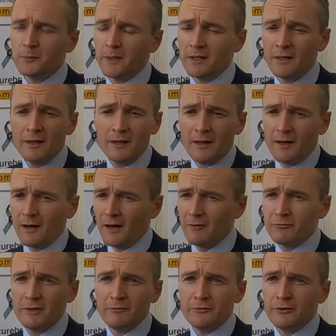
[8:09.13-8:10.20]
But
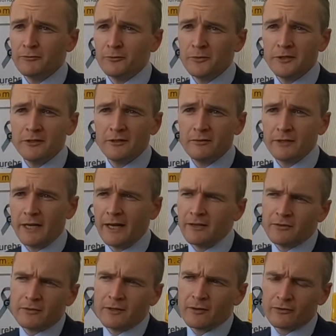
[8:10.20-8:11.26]
I've loved every minute of it.
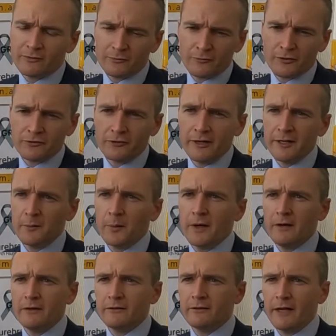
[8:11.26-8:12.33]
And there are some frustrating
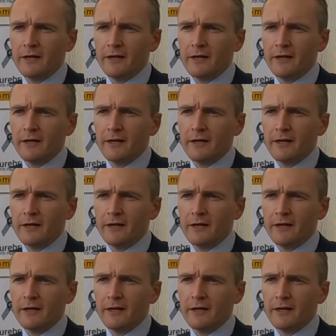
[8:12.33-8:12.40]
parts.